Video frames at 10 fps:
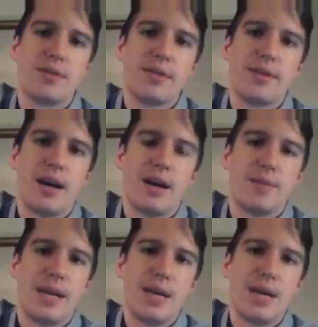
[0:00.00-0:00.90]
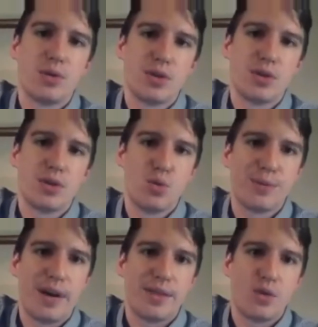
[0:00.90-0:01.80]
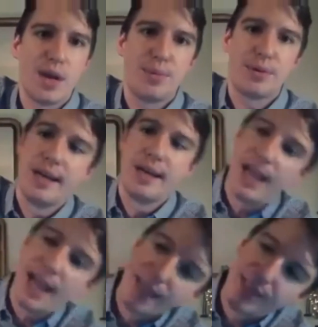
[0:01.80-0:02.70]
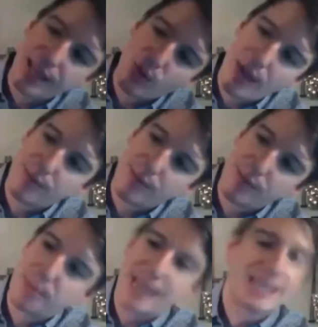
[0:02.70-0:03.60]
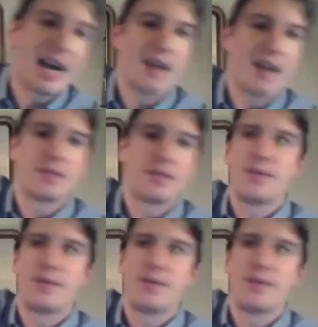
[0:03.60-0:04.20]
labels, you would find the grape. And then you have the Prädikat, the